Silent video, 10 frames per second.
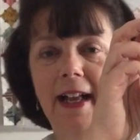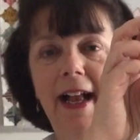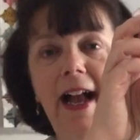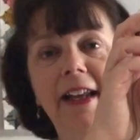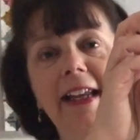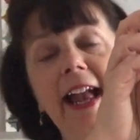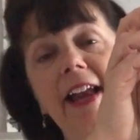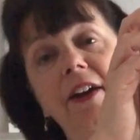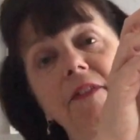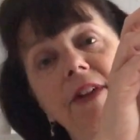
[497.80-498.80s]
and
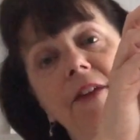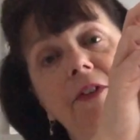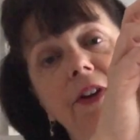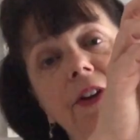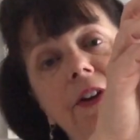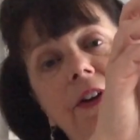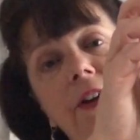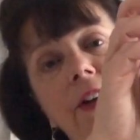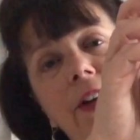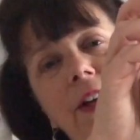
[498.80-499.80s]
again, I've never
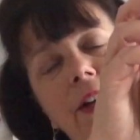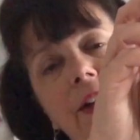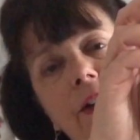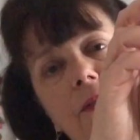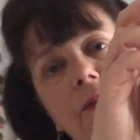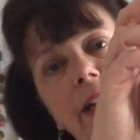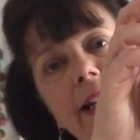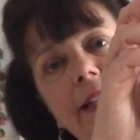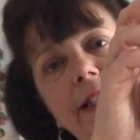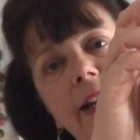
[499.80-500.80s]

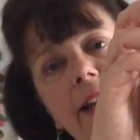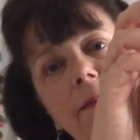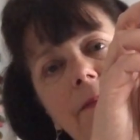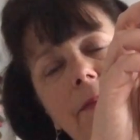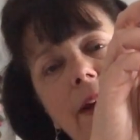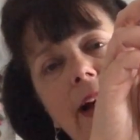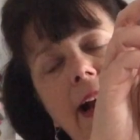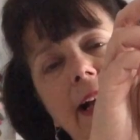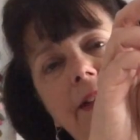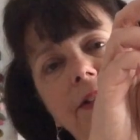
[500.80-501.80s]
released him
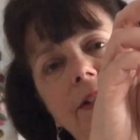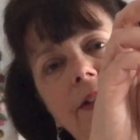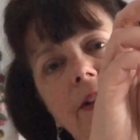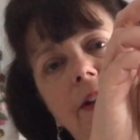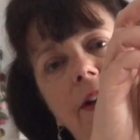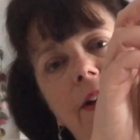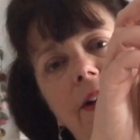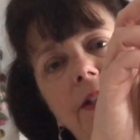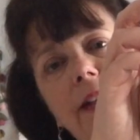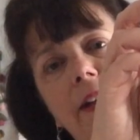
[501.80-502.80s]
as a
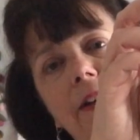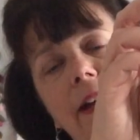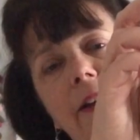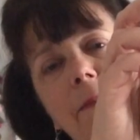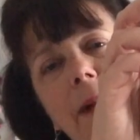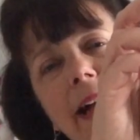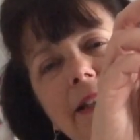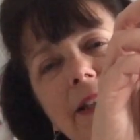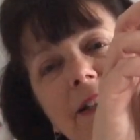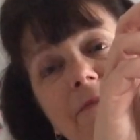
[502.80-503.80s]
standalone
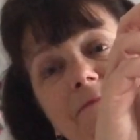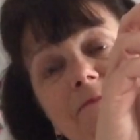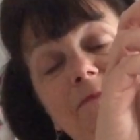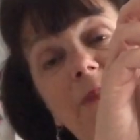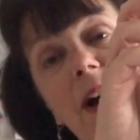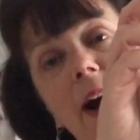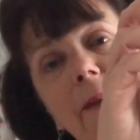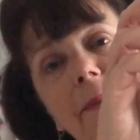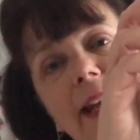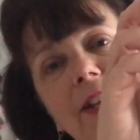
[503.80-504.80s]
pattern, but I
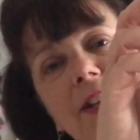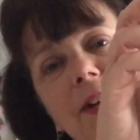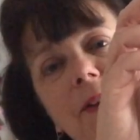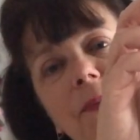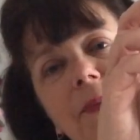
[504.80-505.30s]
may do.